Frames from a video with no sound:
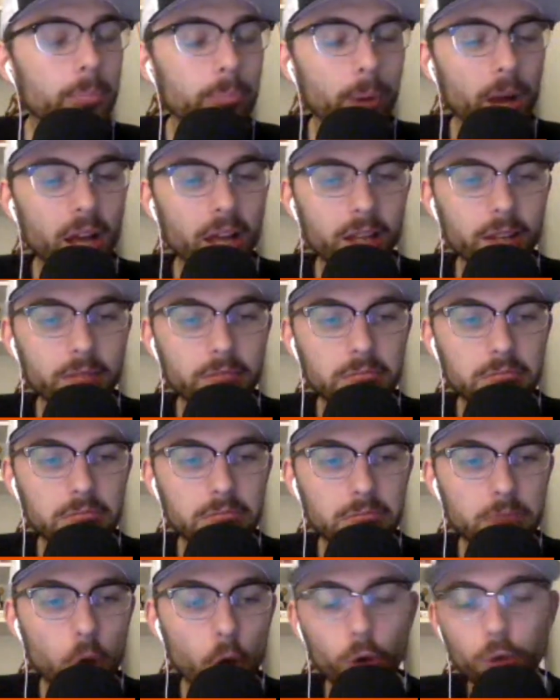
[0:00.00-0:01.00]
But
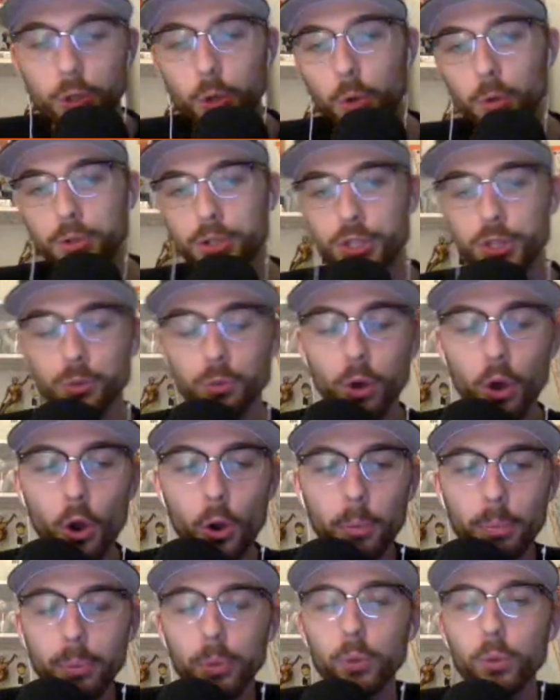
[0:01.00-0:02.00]
Odor's
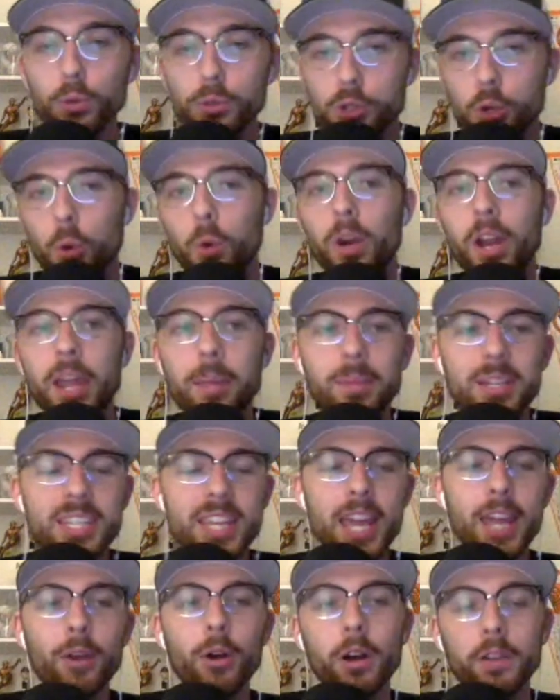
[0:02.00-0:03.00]
throw pulls Jorge
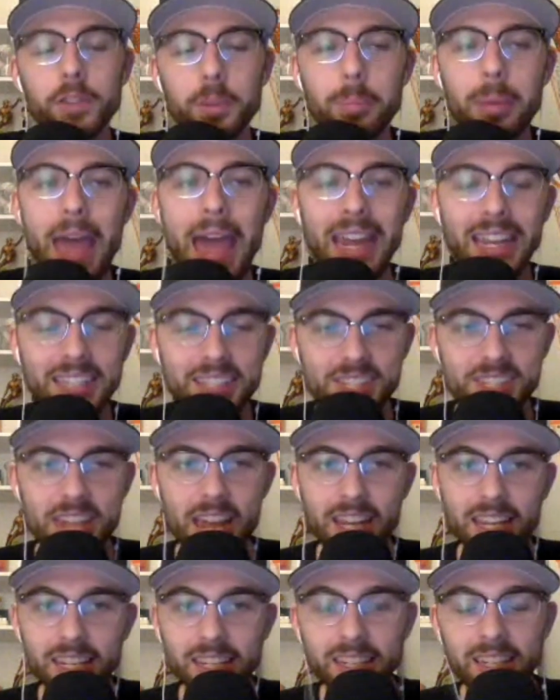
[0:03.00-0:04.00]
Mateo off the bag at
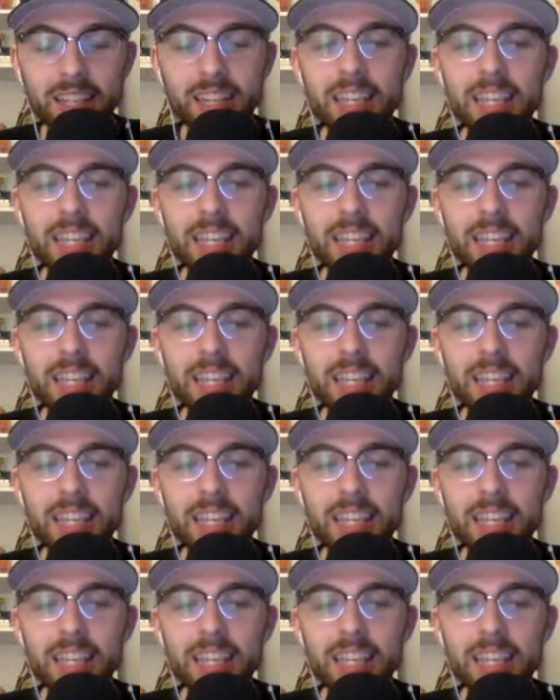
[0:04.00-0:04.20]
second.